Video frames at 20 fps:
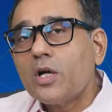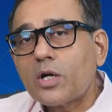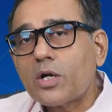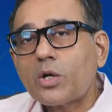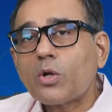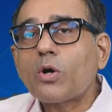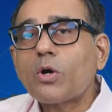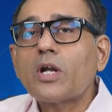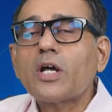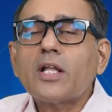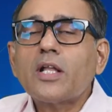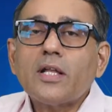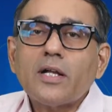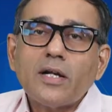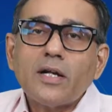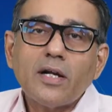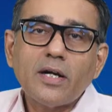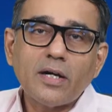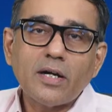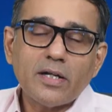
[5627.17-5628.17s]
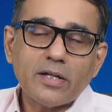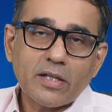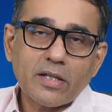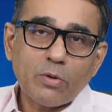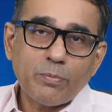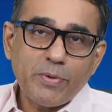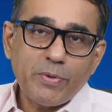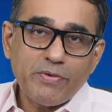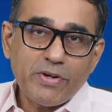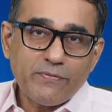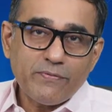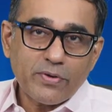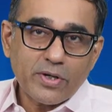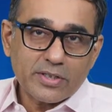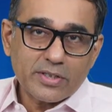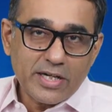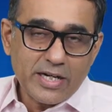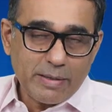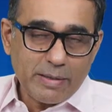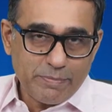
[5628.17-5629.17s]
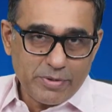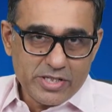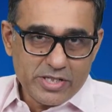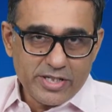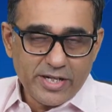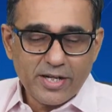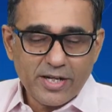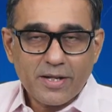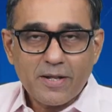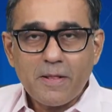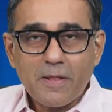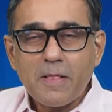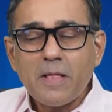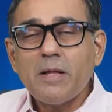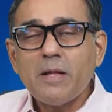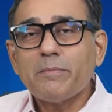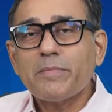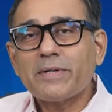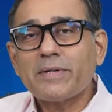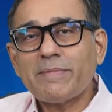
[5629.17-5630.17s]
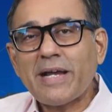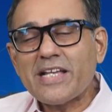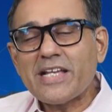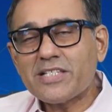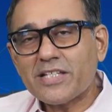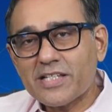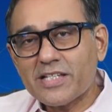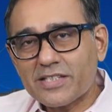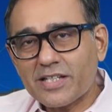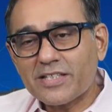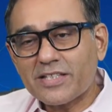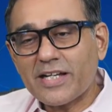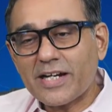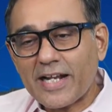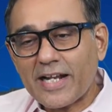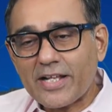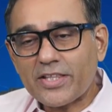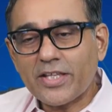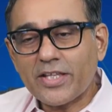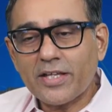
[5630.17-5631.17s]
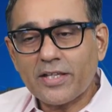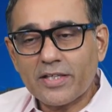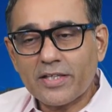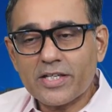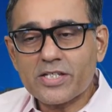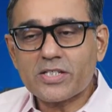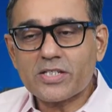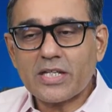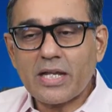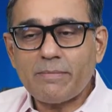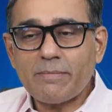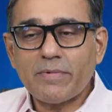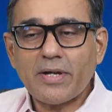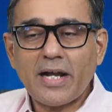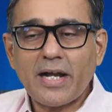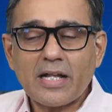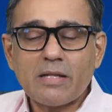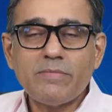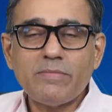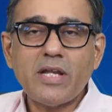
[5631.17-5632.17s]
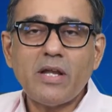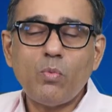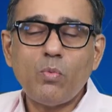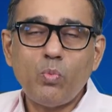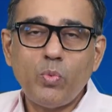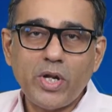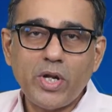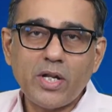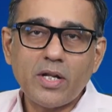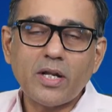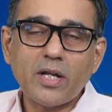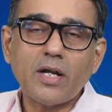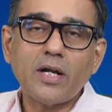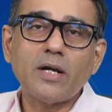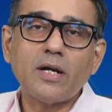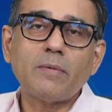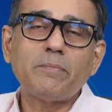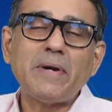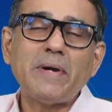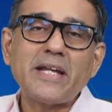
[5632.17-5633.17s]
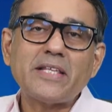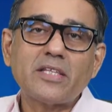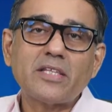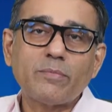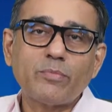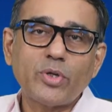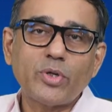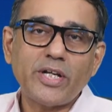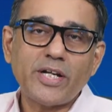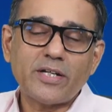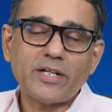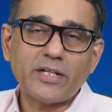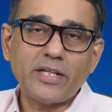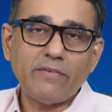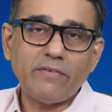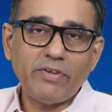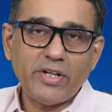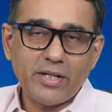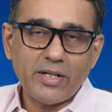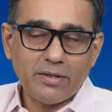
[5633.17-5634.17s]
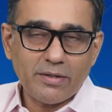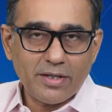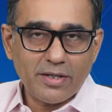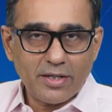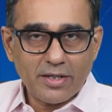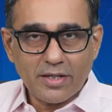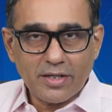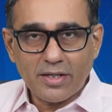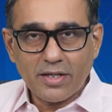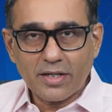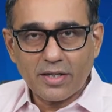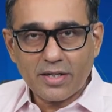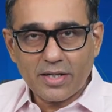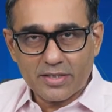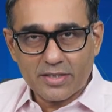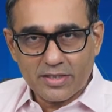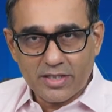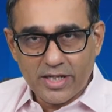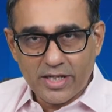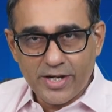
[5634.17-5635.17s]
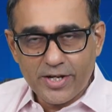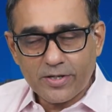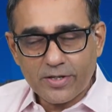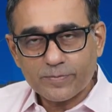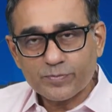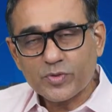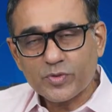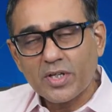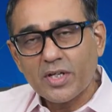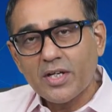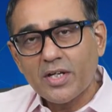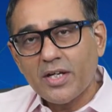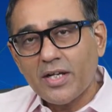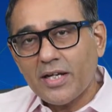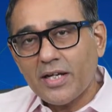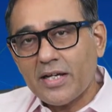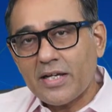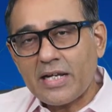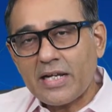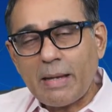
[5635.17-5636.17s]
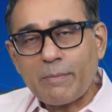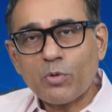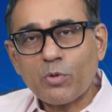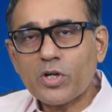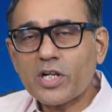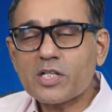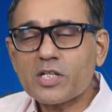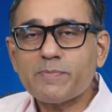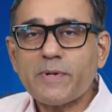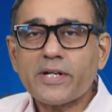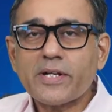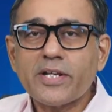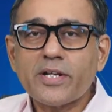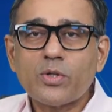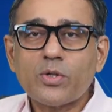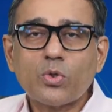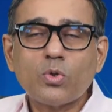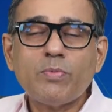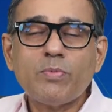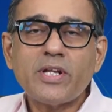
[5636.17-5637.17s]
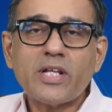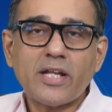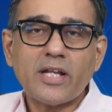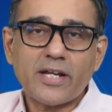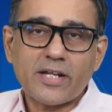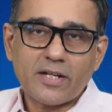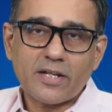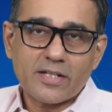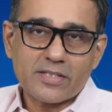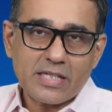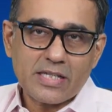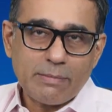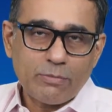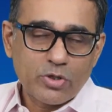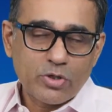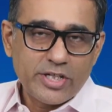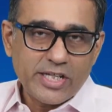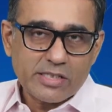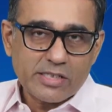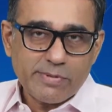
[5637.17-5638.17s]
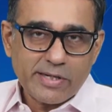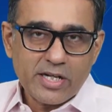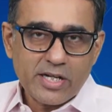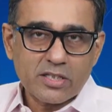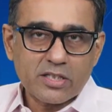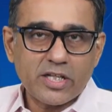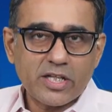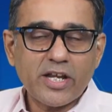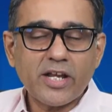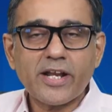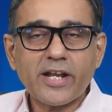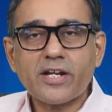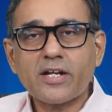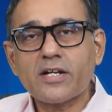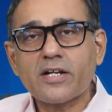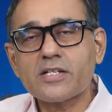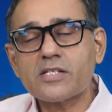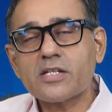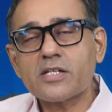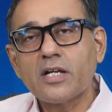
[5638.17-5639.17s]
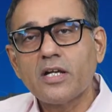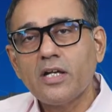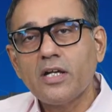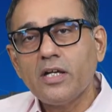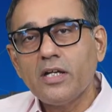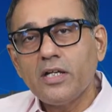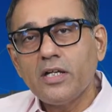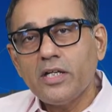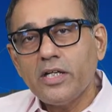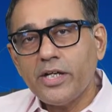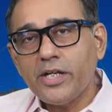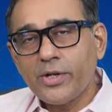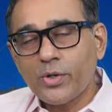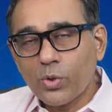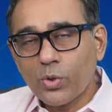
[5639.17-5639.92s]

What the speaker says: rupee will further depreciate. But my sense is that I think this time RBI will bite the bullet. They will cut the rate. And I'm not expecting too many rate cuts. I'm only expecting 3 rate cuts in